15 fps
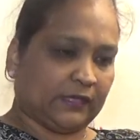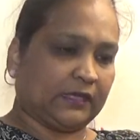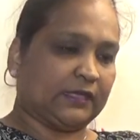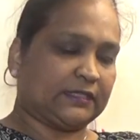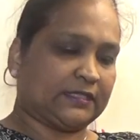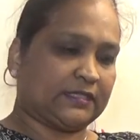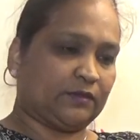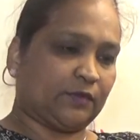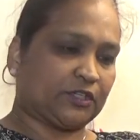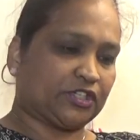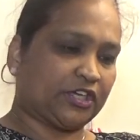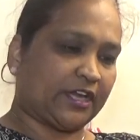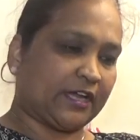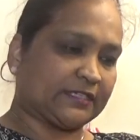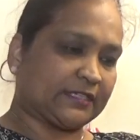Let's see what
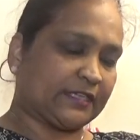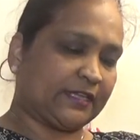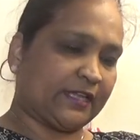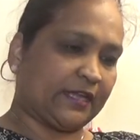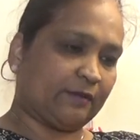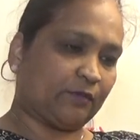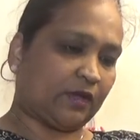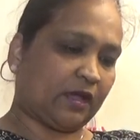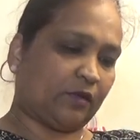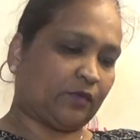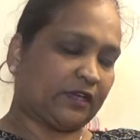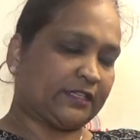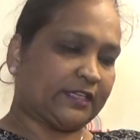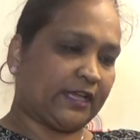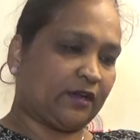she has in here. I
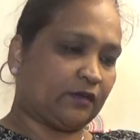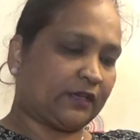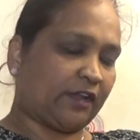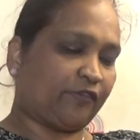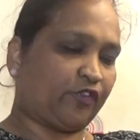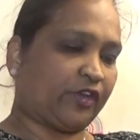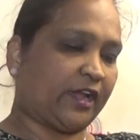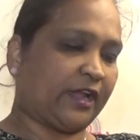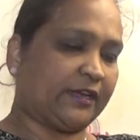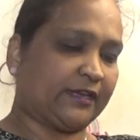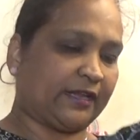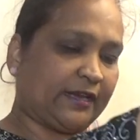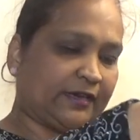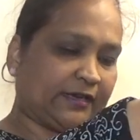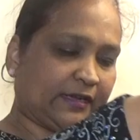want to take out everything and
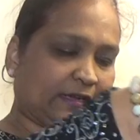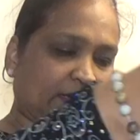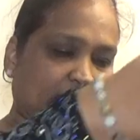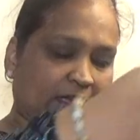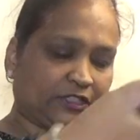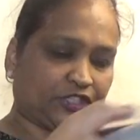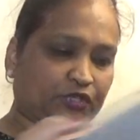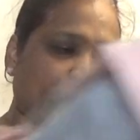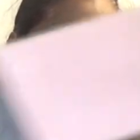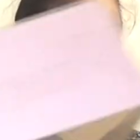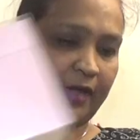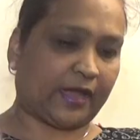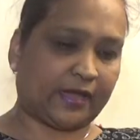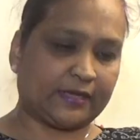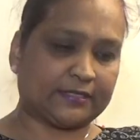then I'll show you
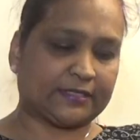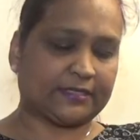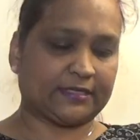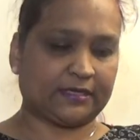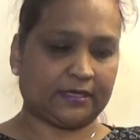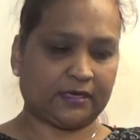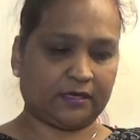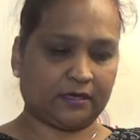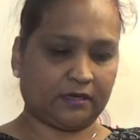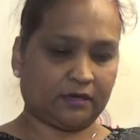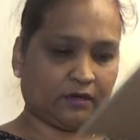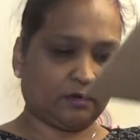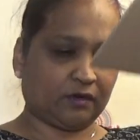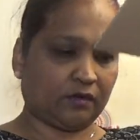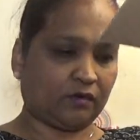guys
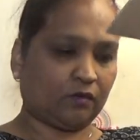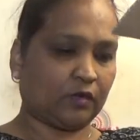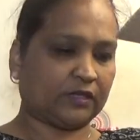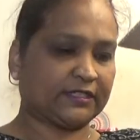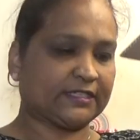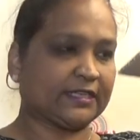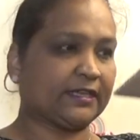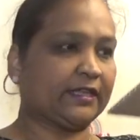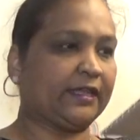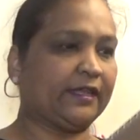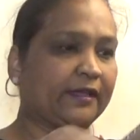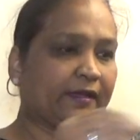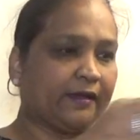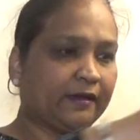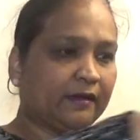what's in
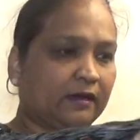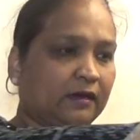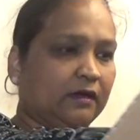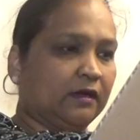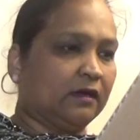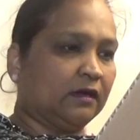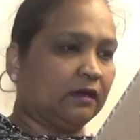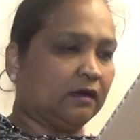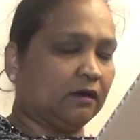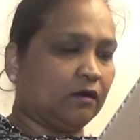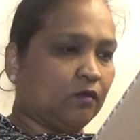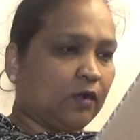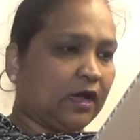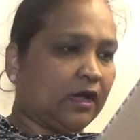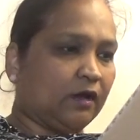here.
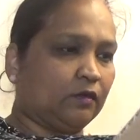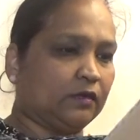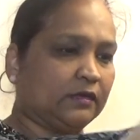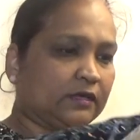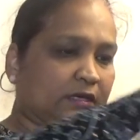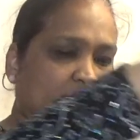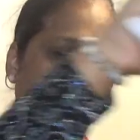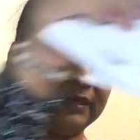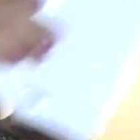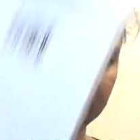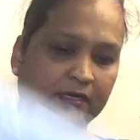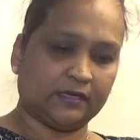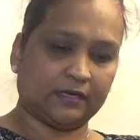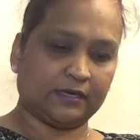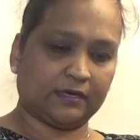Oh wow.
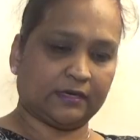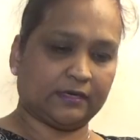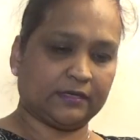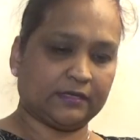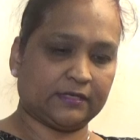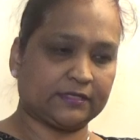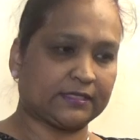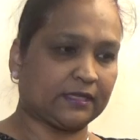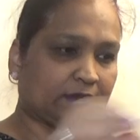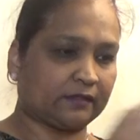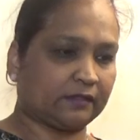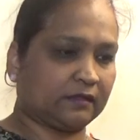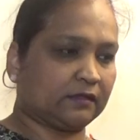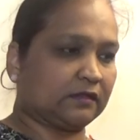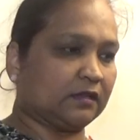There's
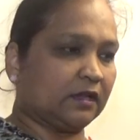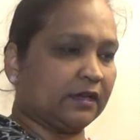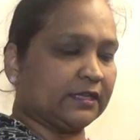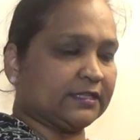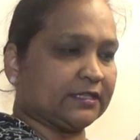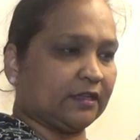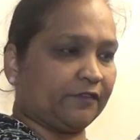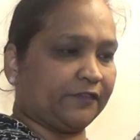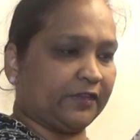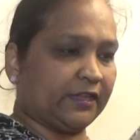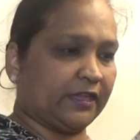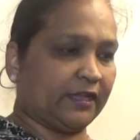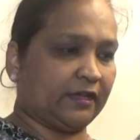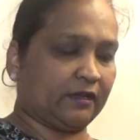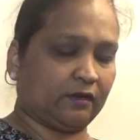a ton of stuff in
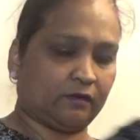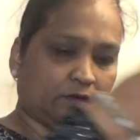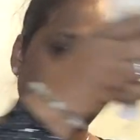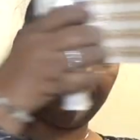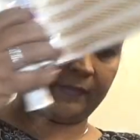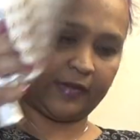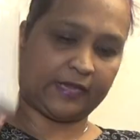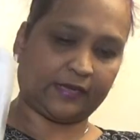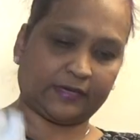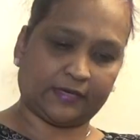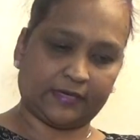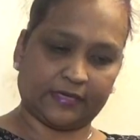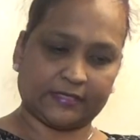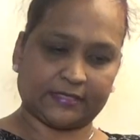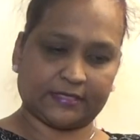here. Oh my
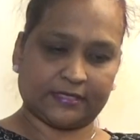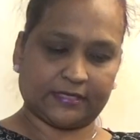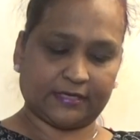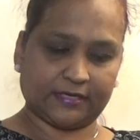goodness.